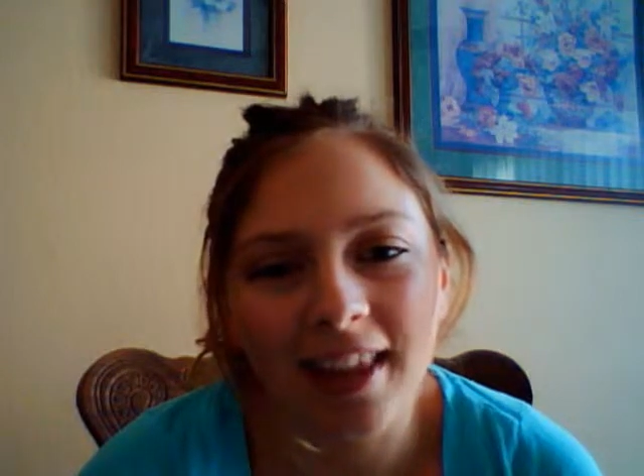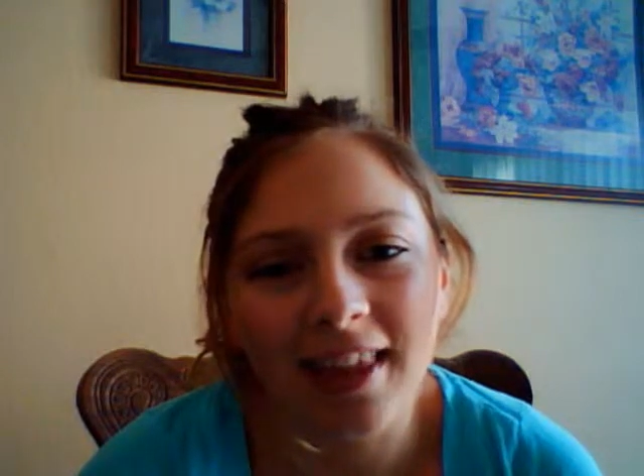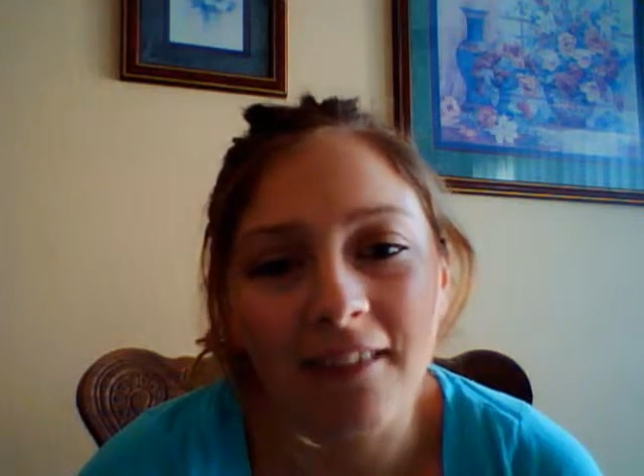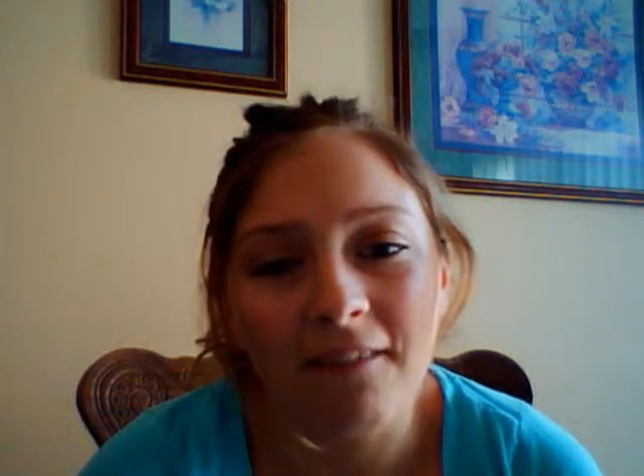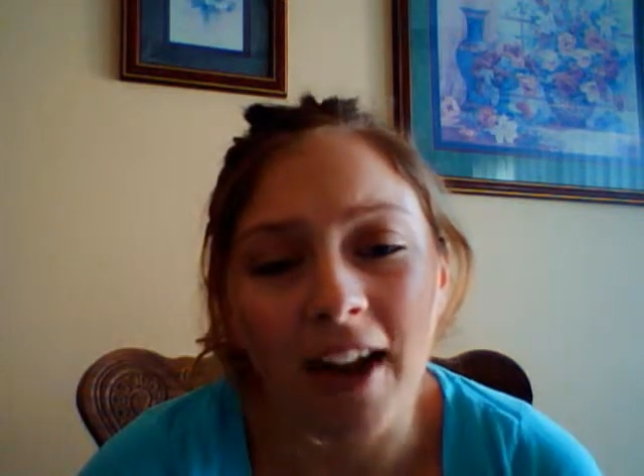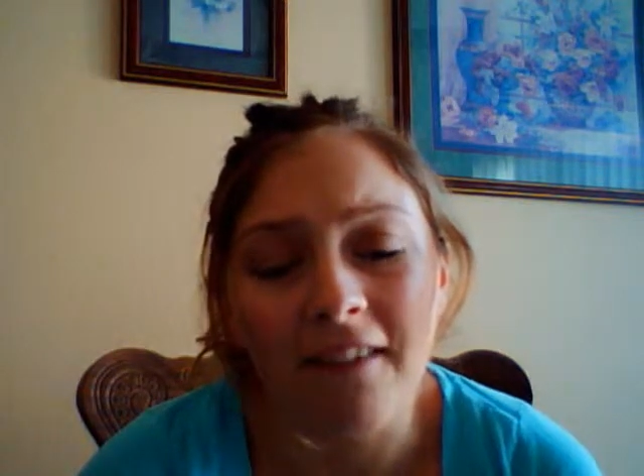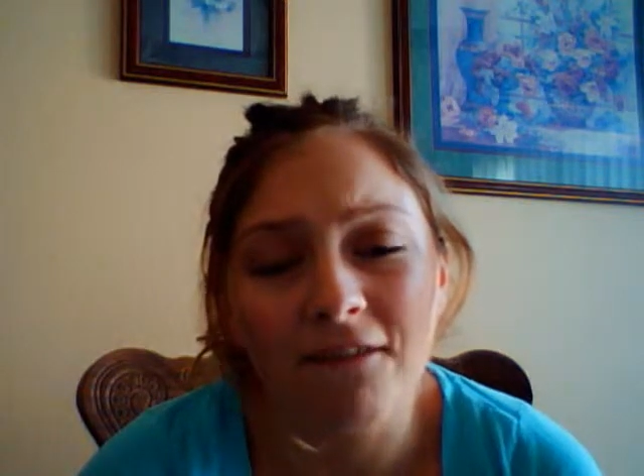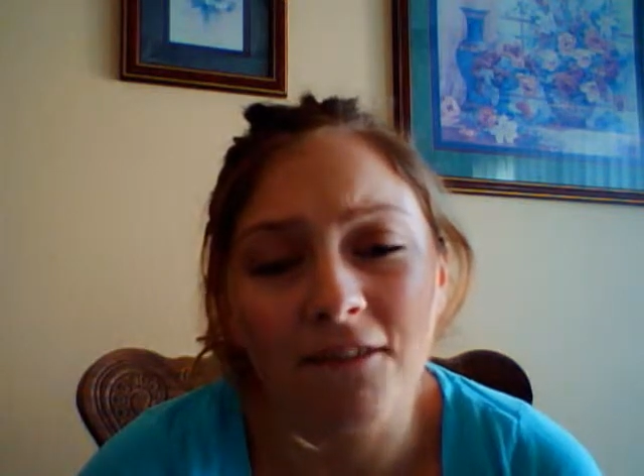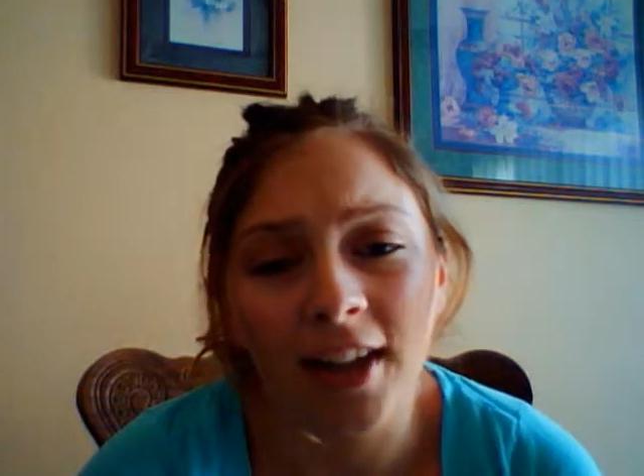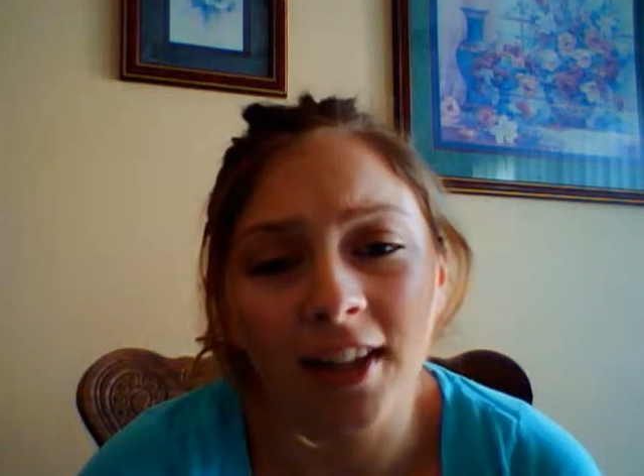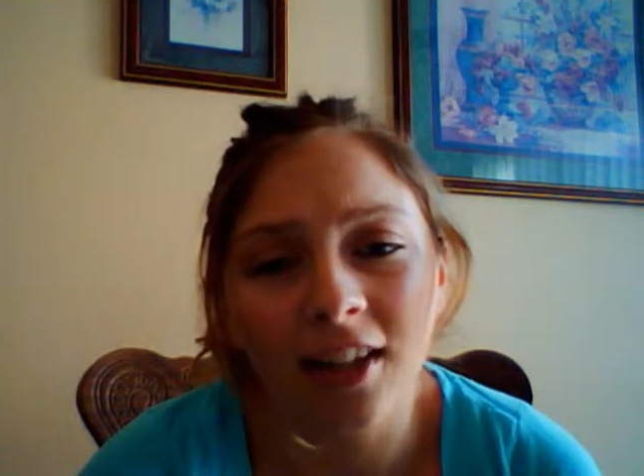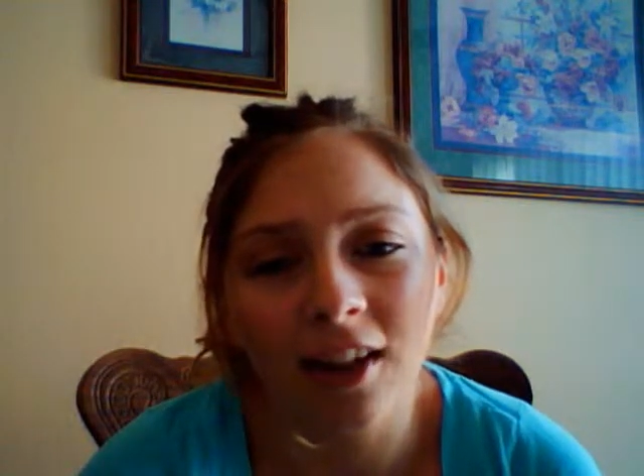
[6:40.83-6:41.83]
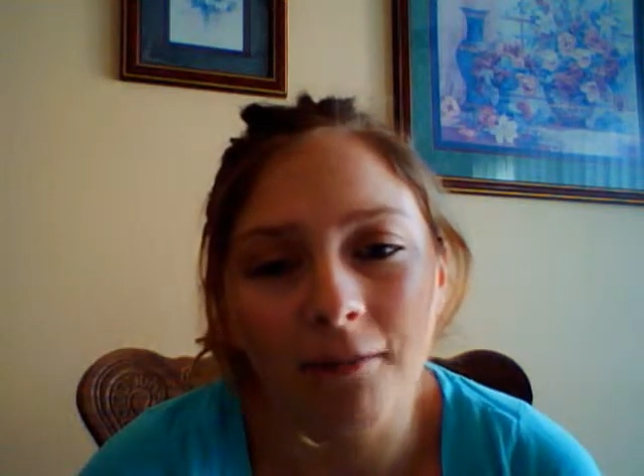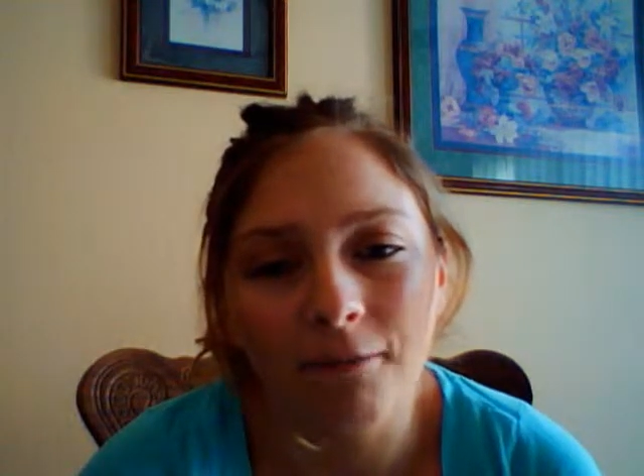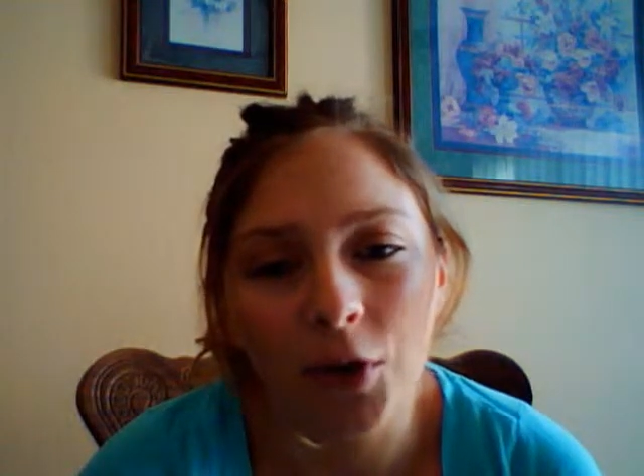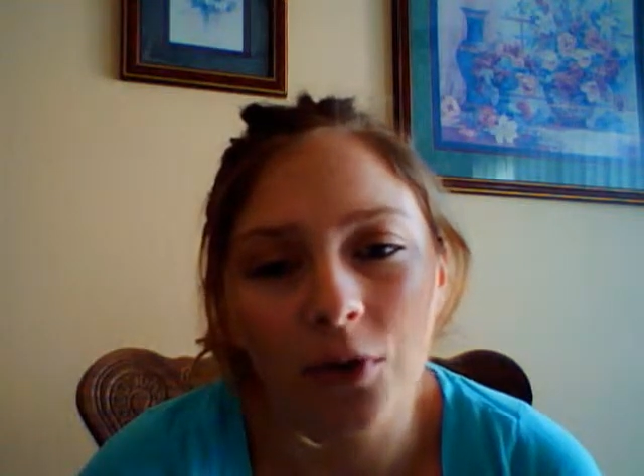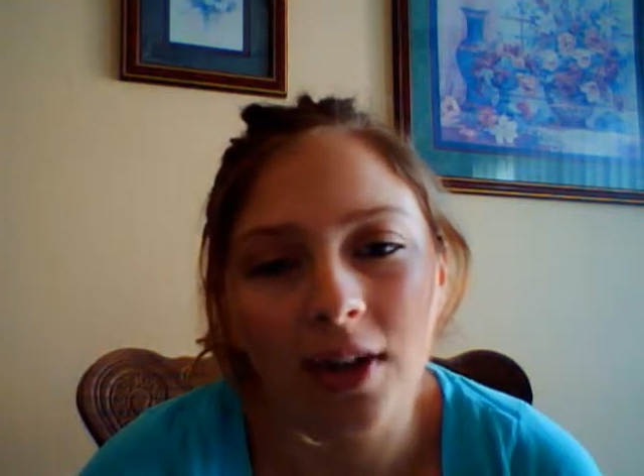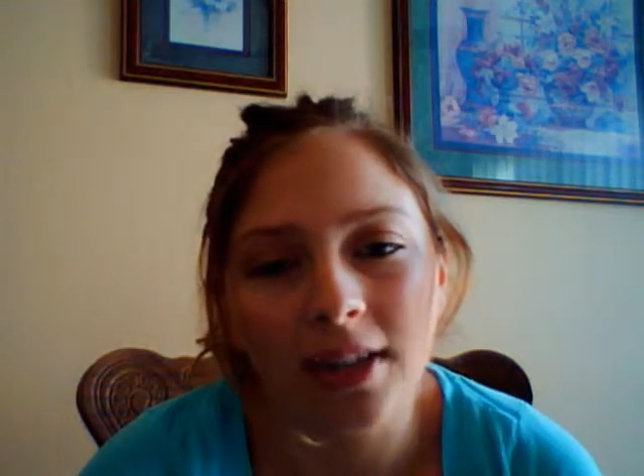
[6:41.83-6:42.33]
And they, I finally got food